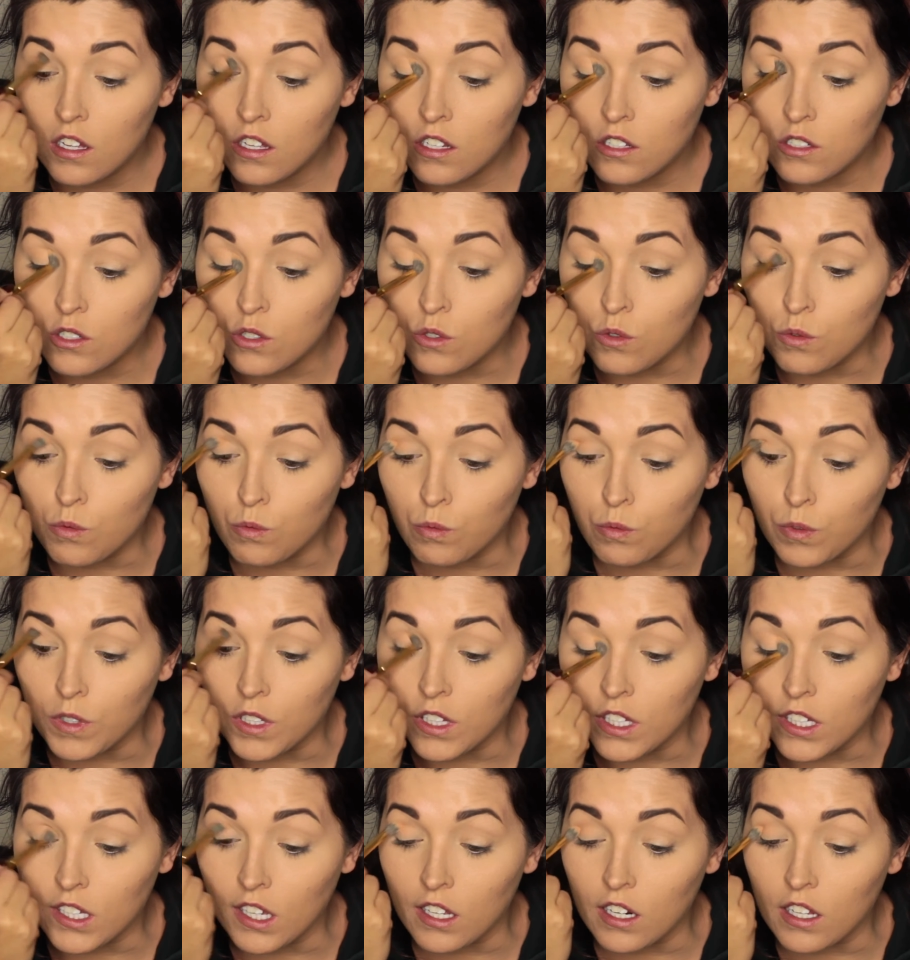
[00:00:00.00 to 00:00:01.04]
just
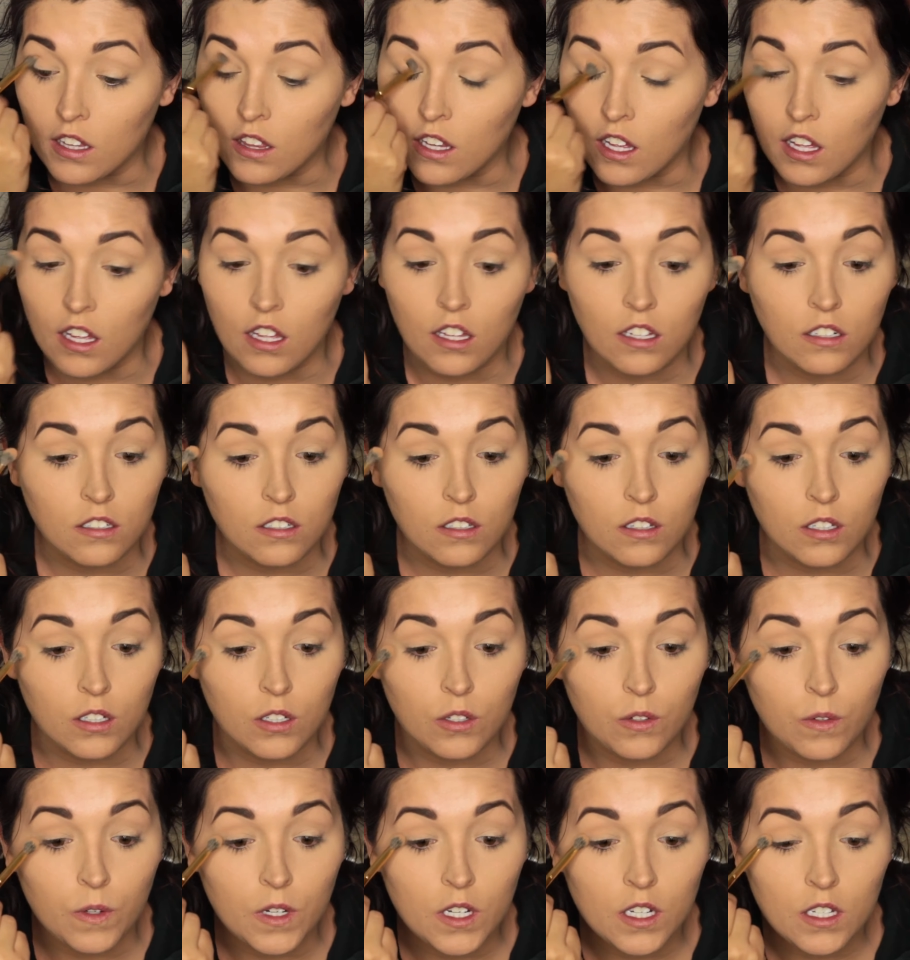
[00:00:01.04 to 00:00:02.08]
really getting that into the
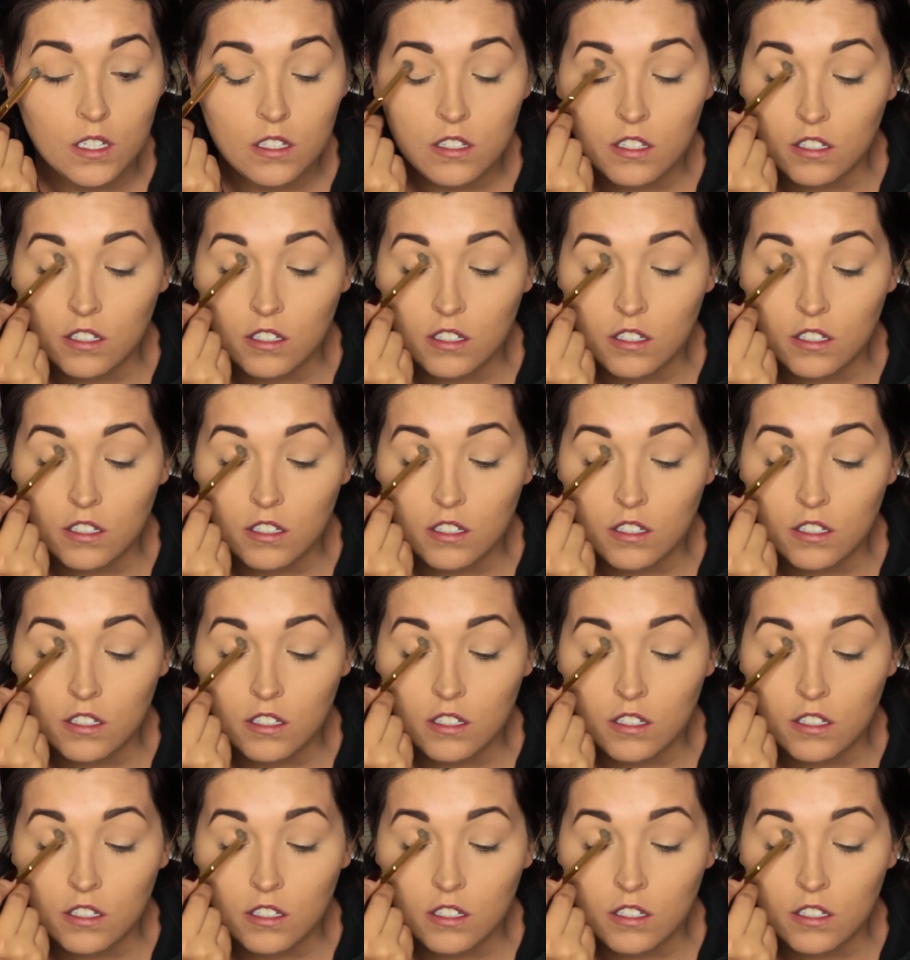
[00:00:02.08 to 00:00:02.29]
crease